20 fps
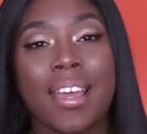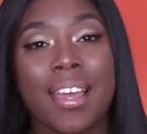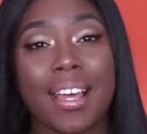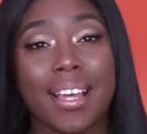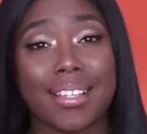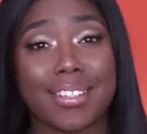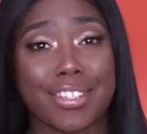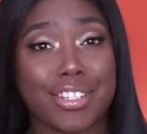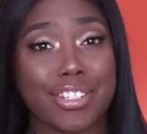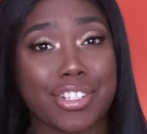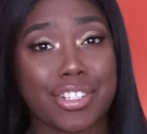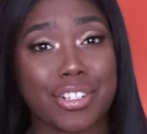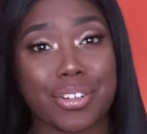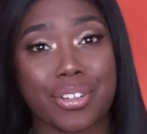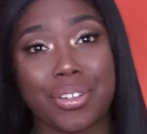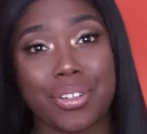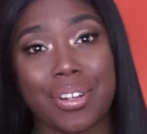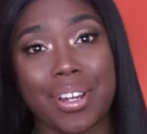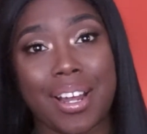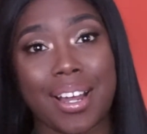I did show
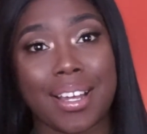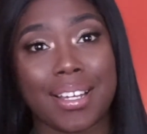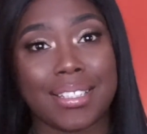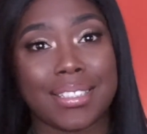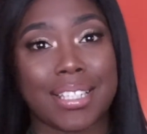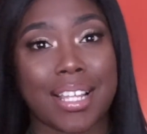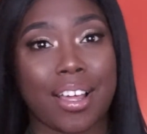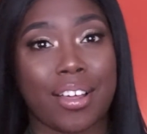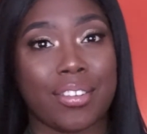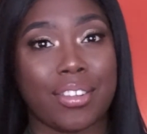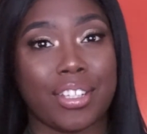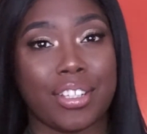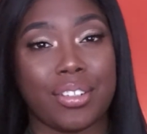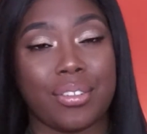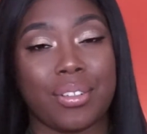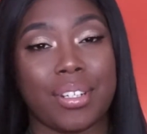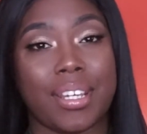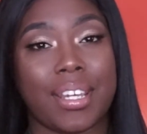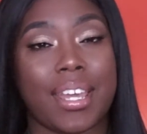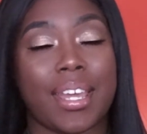you guys how the
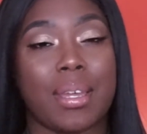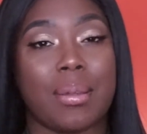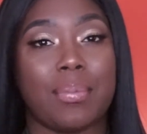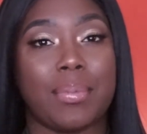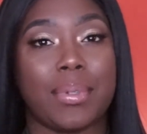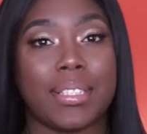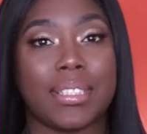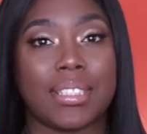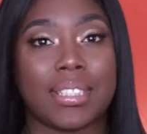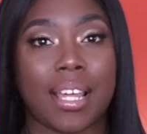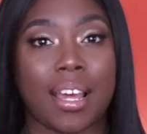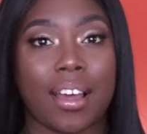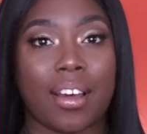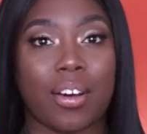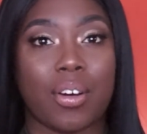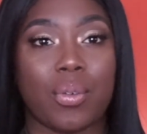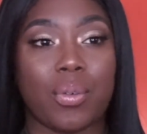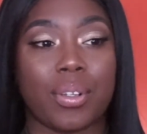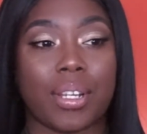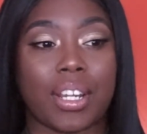unit can be
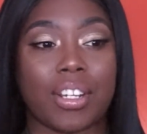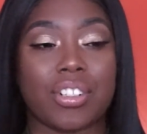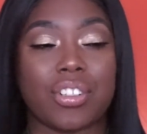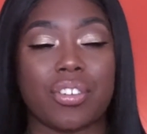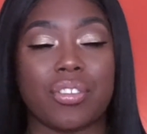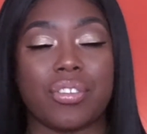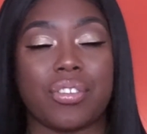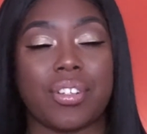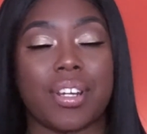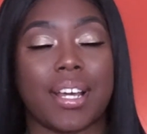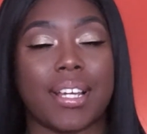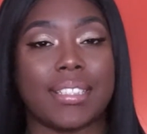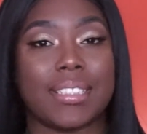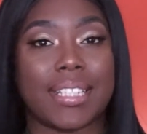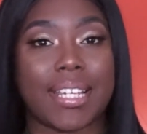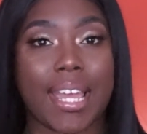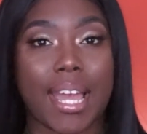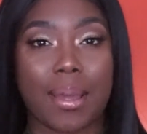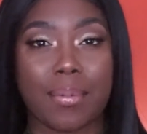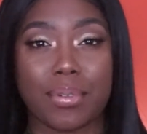styled when I showed you guys the
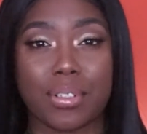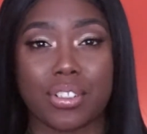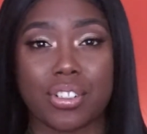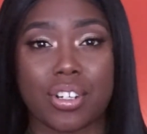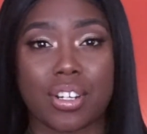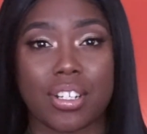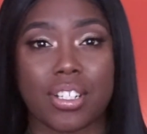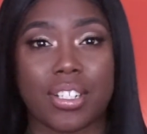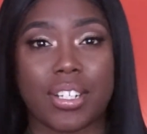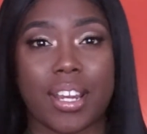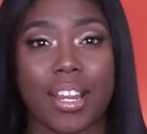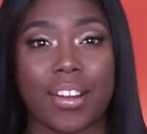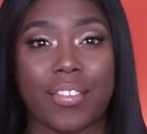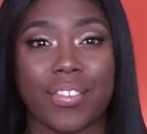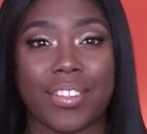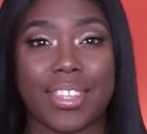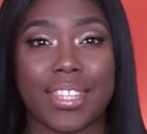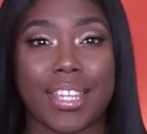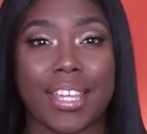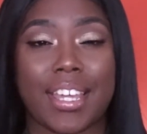cap construction and
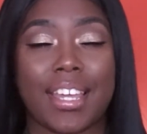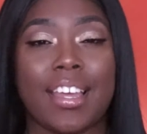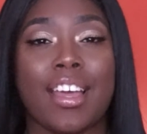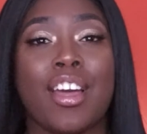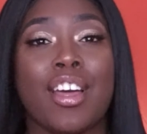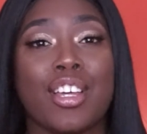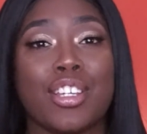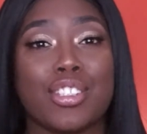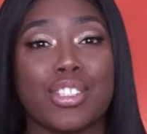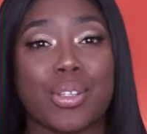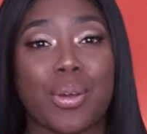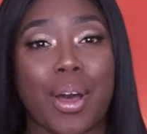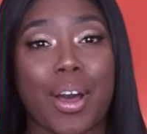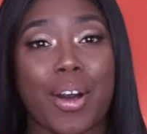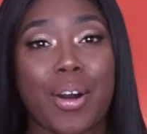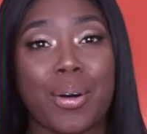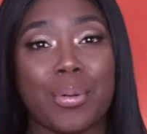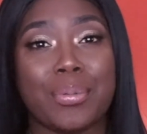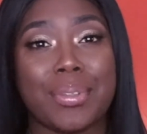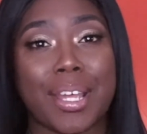everything, so I
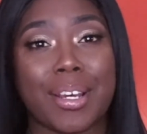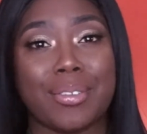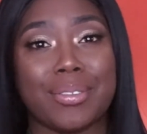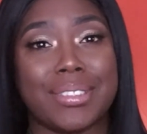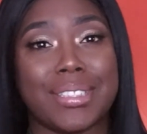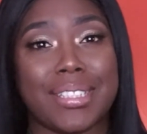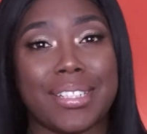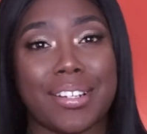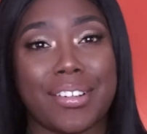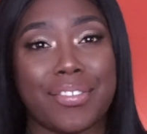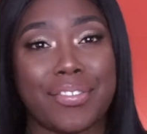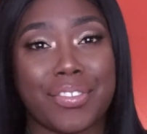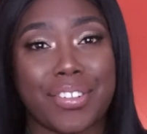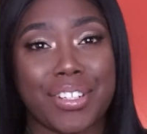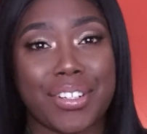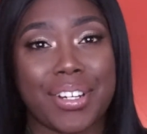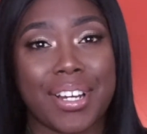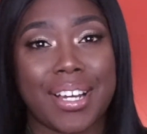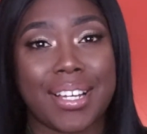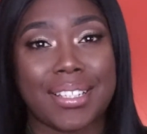hope that was enough for
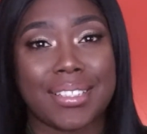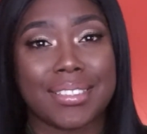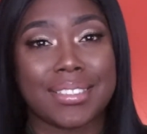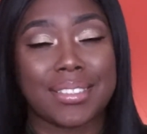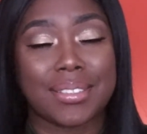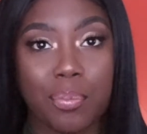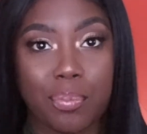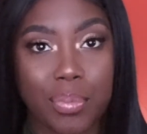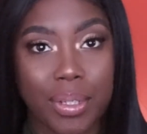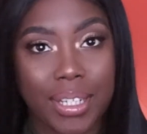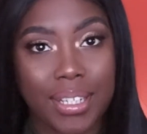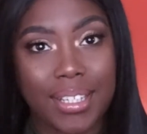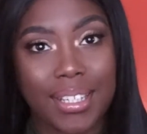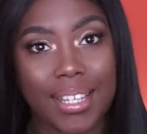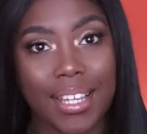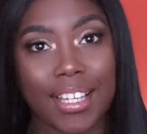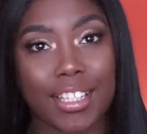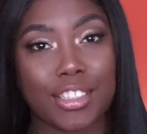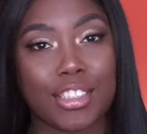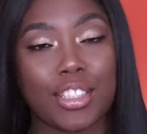you guys. But
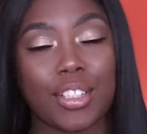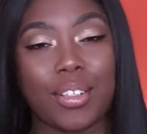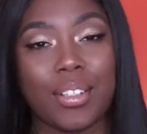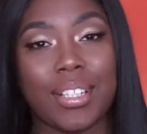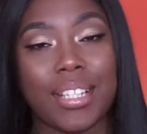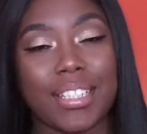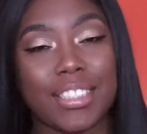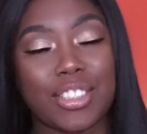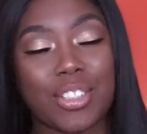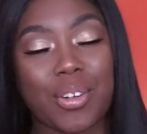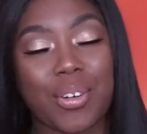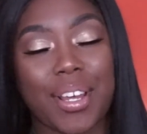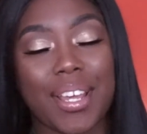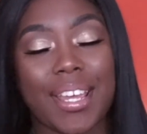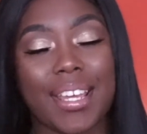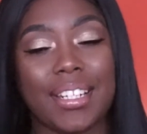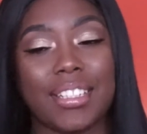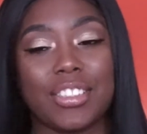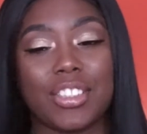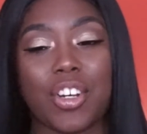yeah, so let's go
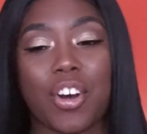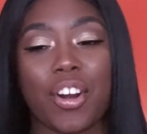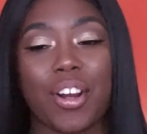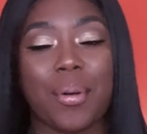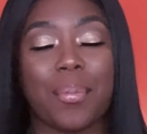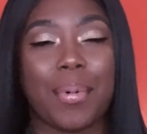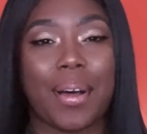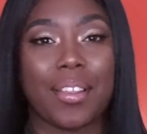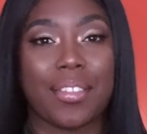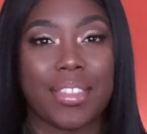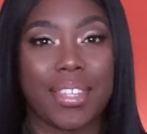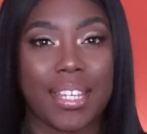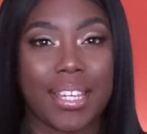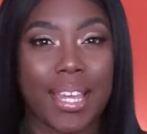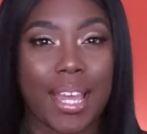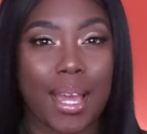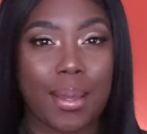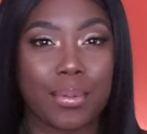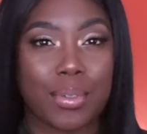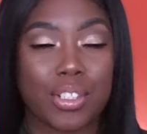ahead and talk about the
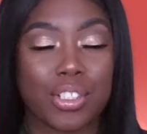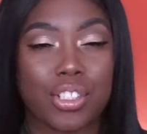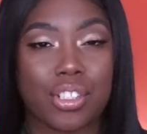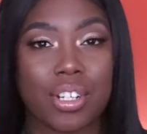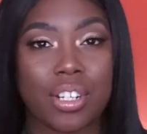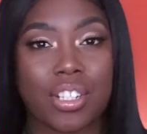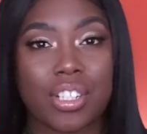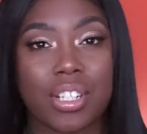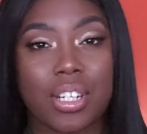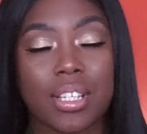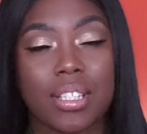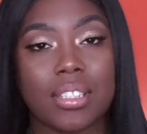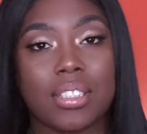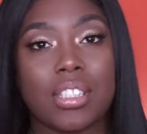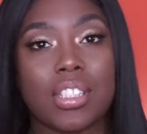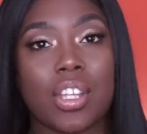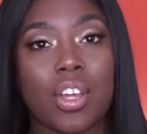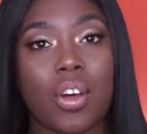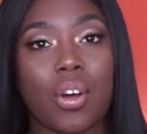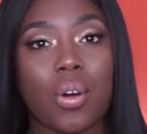cap construction.
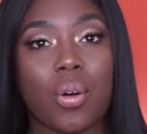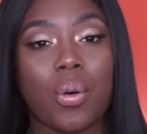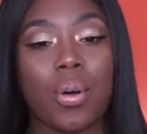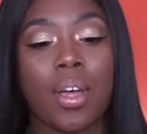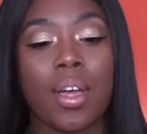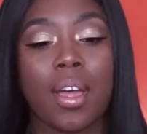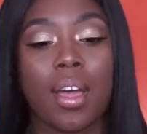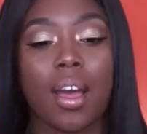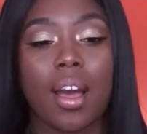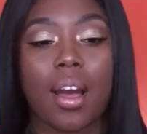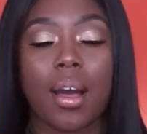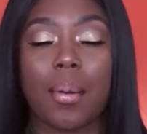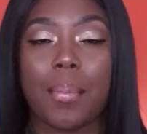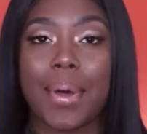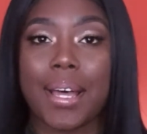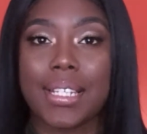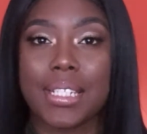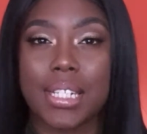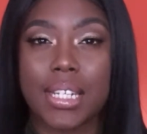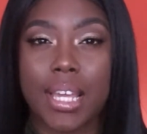So
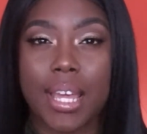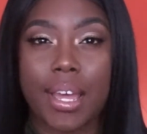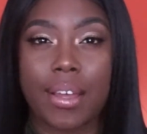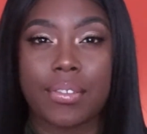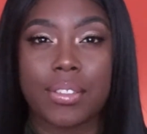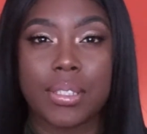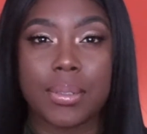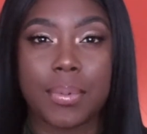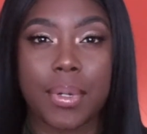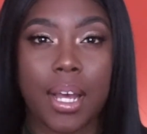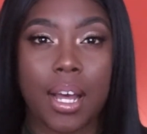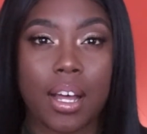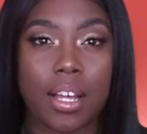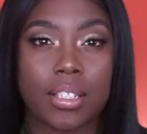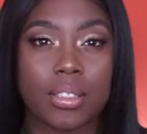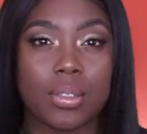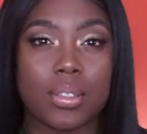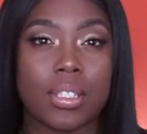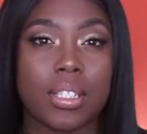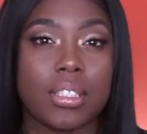I did have some
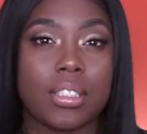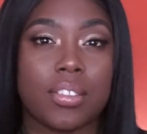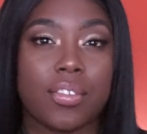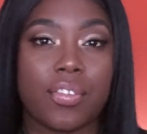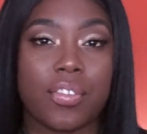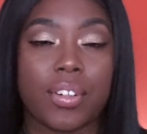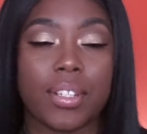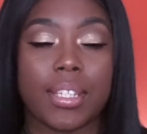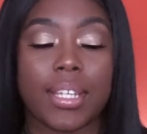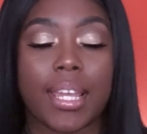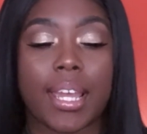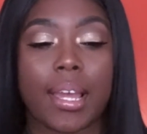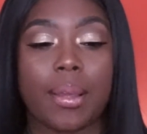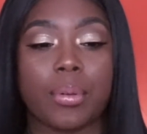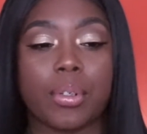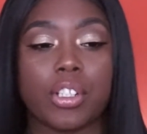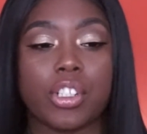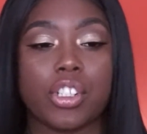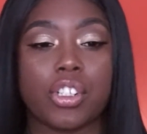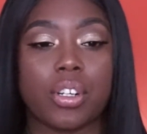cons with this one for the
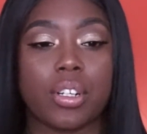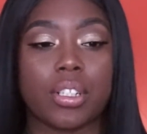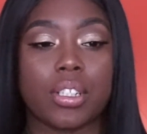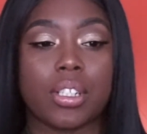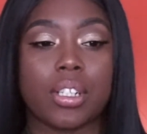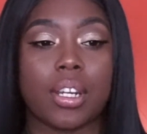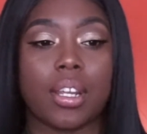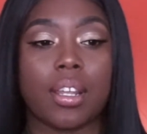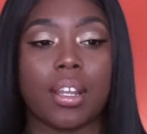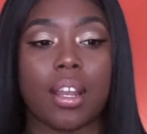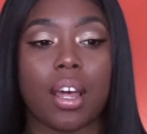cap construction.